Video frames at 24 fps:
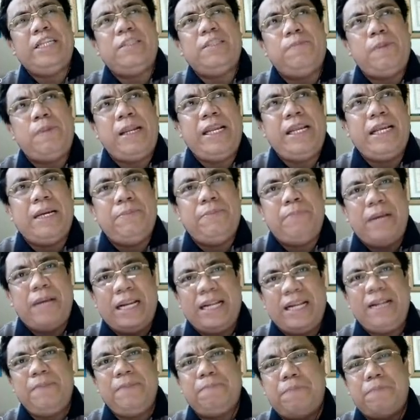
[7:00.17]
play a
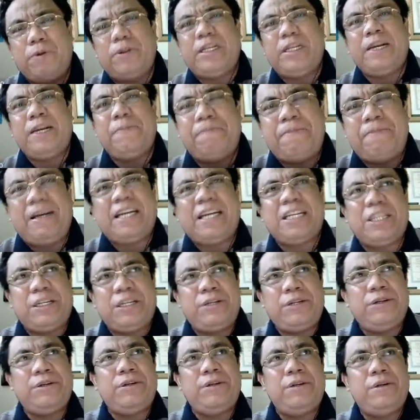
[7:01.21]
very important
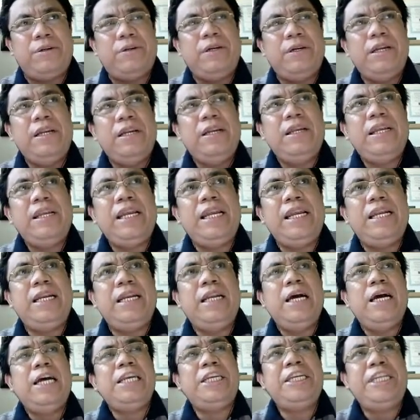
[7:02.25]
factor
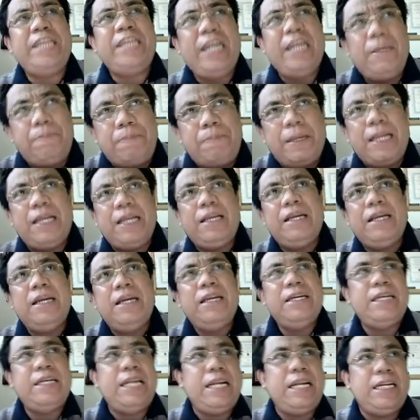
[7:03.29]
in shaping
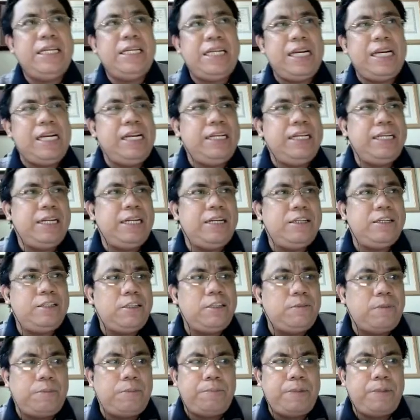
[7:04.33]
the intelligence
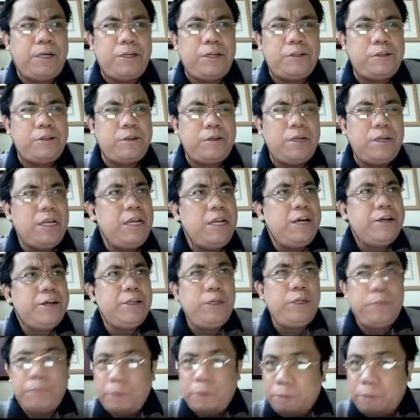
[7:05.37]
of a person.
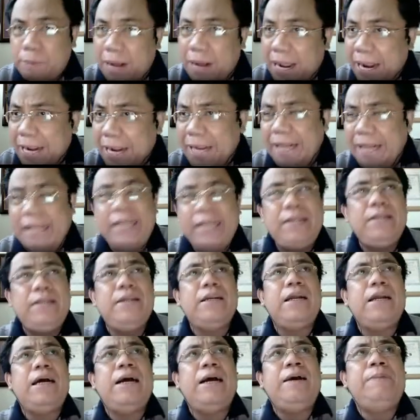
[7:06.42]
You provide
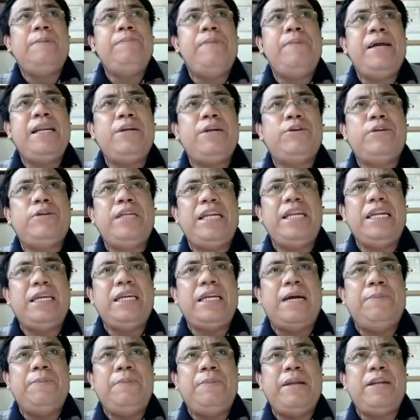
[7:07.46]
a very good
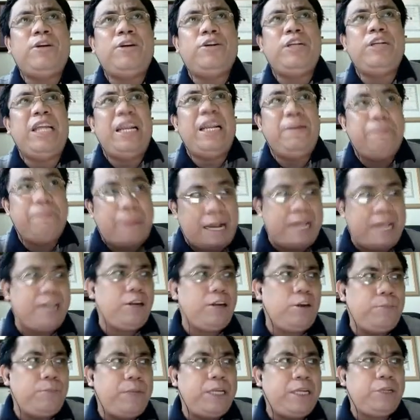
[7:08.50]

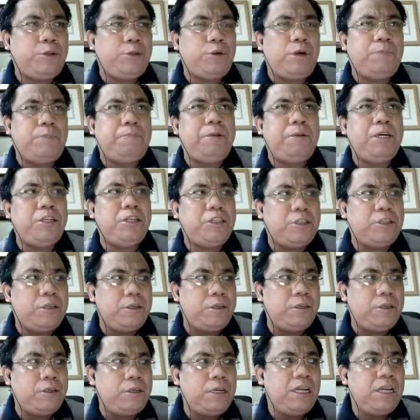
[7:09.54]
environment to a person,